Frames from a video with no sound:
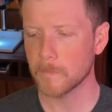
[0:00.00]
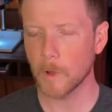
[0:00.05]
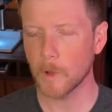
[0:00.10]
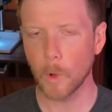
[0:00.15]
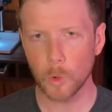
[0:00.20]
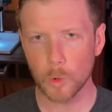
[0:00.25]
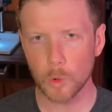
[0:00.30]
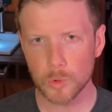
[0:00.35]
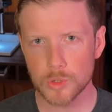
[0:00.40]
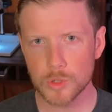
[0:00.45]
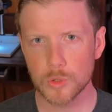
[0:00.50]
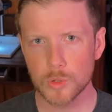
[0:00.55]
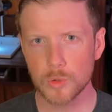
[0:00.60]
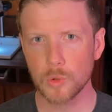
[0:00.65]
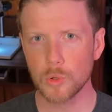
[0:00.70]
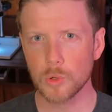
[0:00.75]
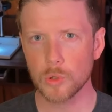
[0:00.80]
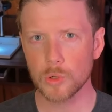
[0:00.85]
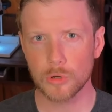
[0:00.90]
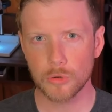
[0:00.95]
old
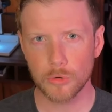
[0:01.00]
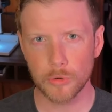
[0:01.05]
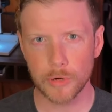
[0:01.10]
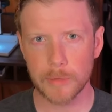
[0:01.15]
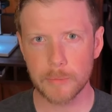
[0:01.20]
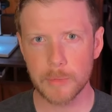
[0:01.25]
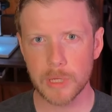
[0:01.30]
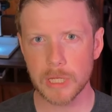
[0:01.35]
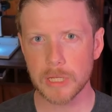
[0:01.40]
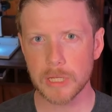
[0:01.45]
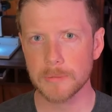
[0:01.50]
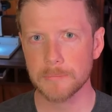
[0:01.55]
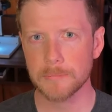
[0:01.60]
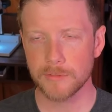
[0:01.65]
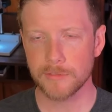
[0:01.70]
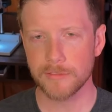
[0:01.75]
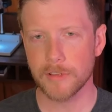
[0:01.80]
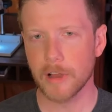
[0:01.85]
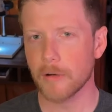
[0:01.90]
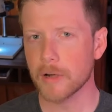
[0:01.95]
school, creamy,
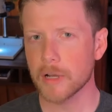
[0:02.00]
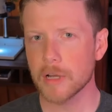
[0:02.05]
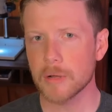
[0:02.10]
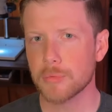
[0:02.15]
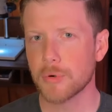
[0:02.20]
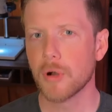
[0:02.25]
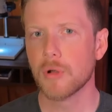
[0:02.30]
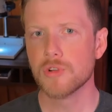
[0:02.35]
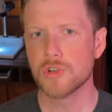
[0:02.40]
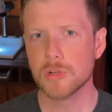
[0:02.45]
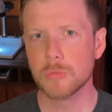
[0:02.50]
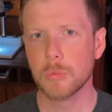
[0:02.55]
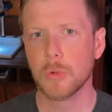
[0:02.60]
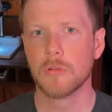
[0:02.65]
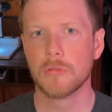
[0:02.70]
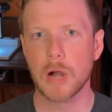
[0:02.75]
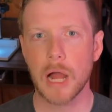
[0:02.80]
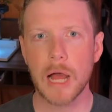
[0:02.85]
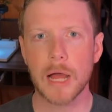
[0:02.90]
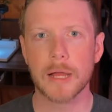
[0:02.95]
very approachable
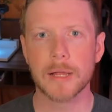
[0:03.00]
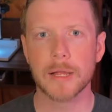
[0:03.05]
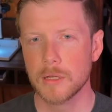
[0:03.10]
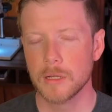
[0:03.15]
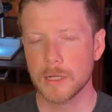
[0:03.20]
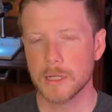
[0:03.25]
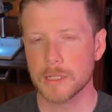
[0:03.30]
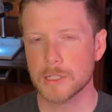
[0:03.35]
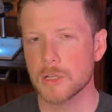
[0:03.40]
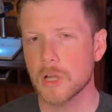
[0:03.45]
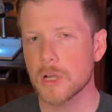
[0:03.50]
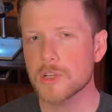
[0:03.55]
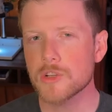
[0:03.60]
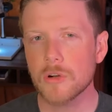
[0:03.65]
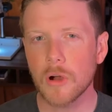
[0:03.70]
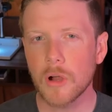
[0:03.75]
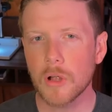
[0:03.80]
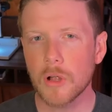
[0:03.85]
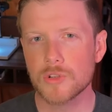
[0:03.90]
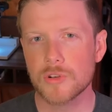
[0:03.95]
rye. It's not
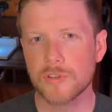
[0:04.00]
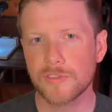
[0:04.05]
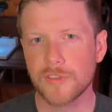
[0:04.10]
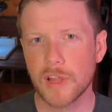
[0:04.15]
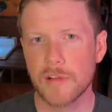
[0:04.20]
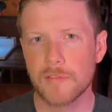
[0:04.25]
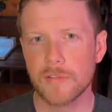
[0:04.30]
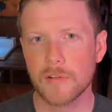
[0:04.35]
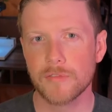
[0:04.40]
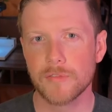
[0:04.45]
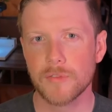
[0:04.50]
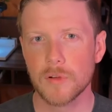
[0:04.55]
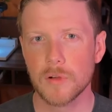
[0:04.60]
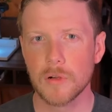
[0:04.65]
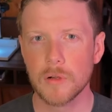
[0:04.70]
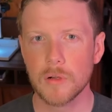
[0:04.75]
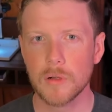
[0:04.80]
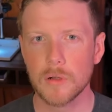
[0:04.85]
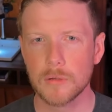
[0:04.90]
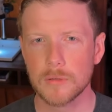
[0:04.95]
your ultra
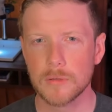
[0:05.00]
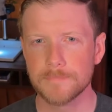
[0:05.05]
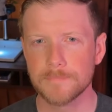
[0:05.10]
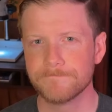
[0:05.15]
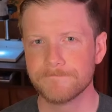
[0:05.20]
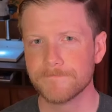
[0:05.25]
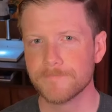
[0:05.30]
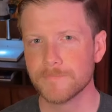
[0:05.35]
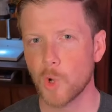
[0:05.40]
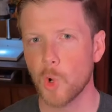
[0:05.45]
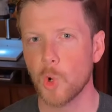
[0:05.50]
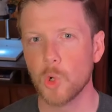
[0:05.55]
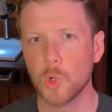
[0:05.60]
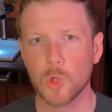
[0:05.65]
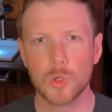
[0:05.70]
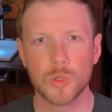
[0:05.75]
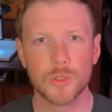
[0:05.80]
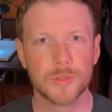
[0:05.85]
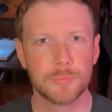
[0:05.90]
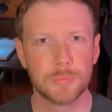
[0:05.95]
flavorful,
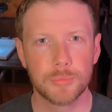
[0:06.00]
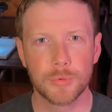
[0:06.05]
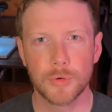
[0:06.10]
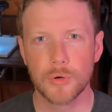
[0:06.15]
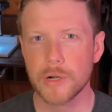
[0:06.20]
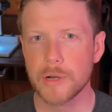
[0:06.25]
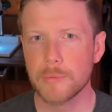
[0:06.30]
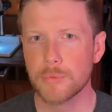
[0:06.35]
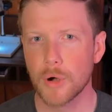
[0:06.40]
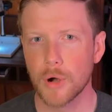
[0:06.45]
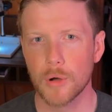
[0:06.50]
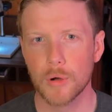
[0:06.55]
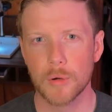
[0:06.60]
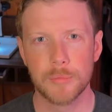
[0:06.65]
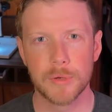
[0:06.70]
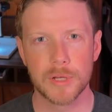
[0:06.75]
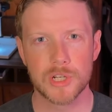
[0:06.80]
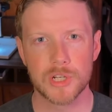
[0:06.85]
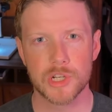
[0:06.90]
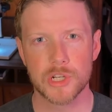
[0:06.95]
old
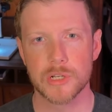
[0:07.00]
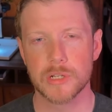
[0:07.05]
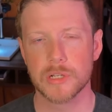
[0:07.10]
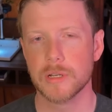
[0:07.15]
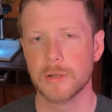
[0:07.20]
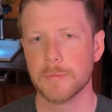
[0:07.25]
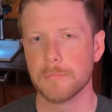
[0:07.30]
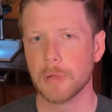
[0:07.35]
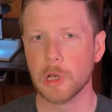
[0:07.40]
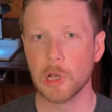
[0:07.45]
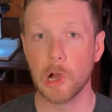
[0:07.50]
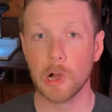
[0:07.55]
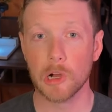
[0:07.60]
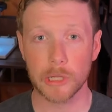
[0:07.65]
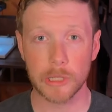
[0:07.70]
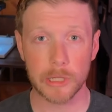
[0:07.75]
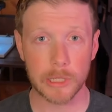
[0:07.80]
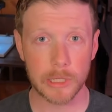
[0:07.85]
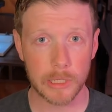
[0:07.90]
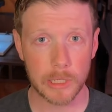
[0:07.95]
pre-prohibition
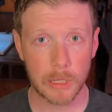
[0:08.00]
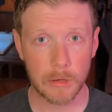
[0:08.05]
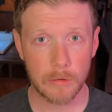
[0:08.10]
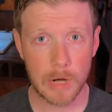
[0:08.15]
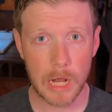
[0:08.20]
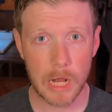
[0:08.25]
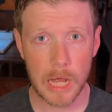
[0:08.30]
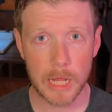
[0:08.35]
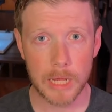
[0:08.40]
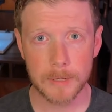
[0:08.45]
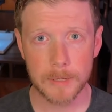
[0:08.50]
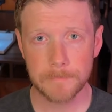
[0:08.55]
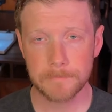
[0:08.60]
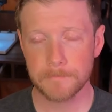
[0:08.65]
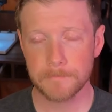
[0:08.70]
Monongahela rye.